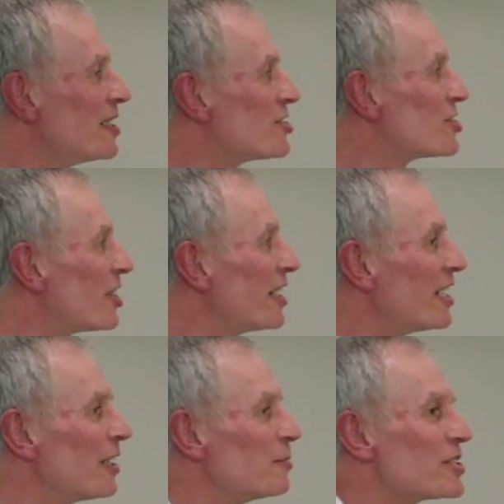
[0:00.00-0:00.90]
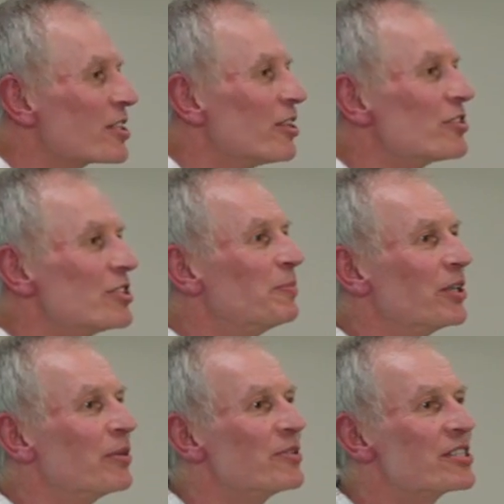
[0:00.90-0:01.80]
to try and help us
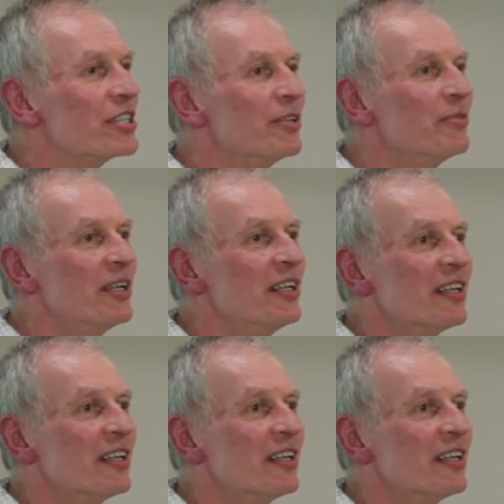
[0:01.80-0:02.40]
contribute to